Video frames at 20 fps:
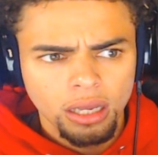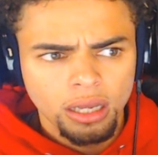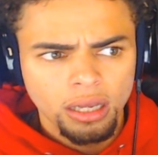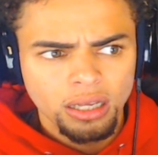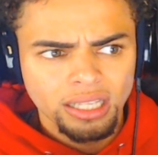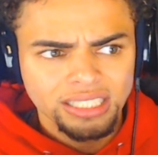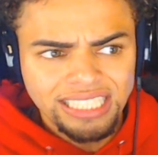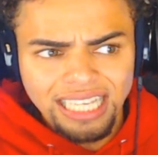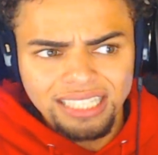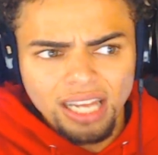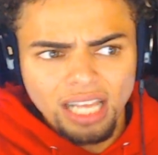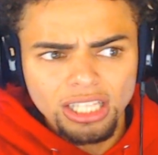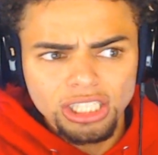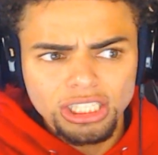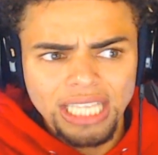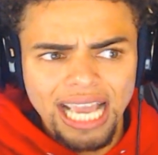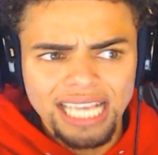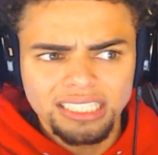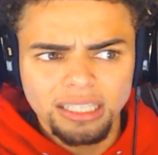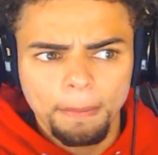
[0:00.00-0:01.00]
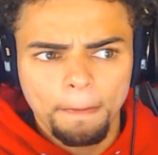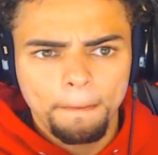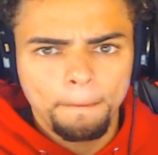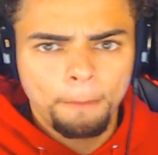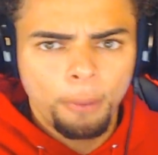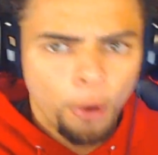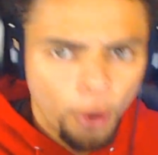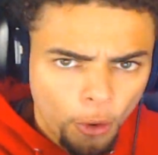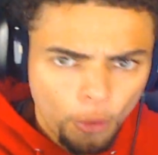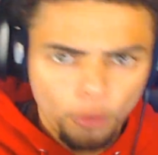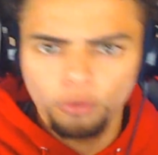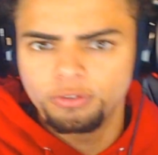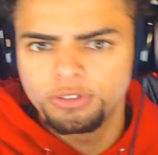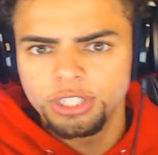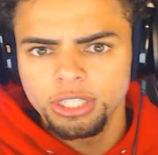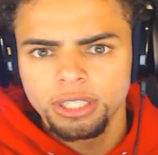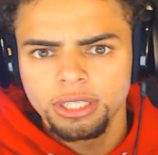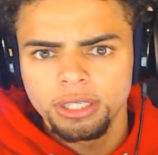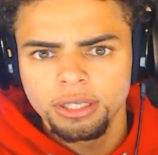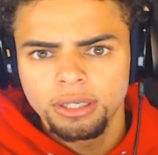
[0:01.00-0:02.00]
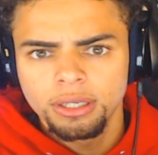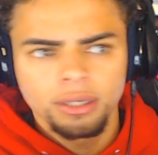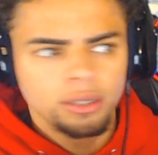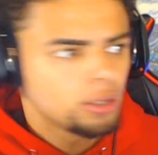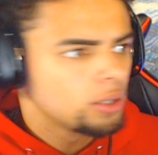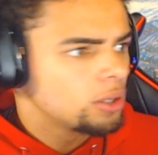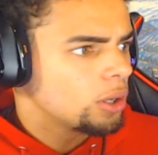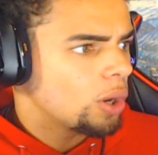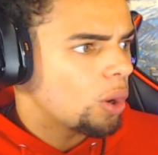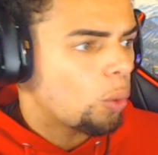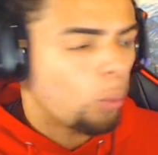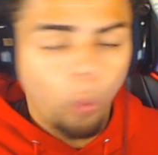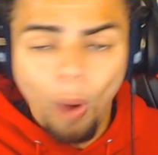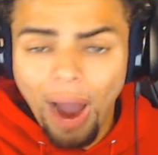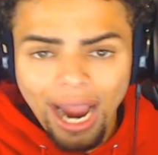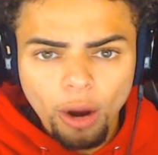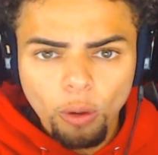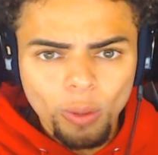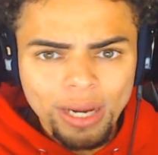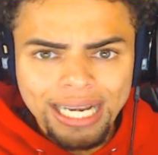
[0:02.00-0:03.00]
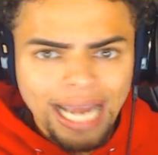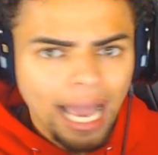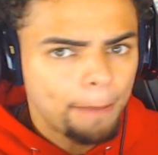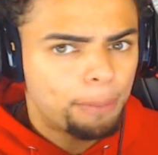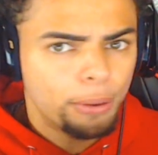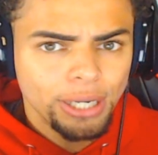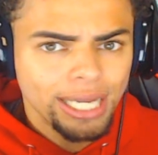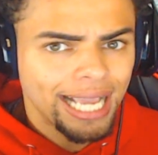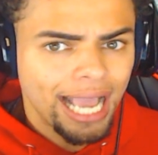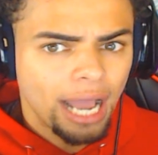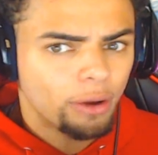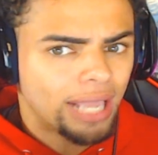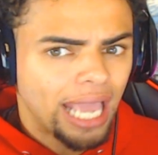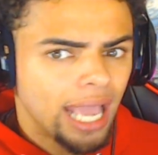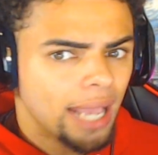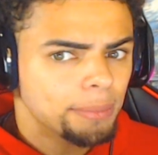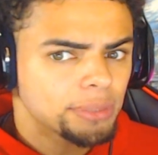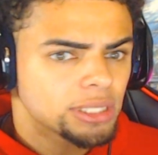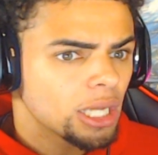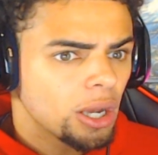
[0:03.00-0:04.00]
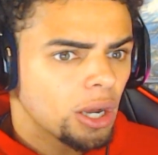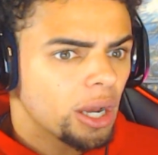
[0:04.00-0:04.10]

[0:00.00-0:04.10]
Technology has improved. Why are we not putting out games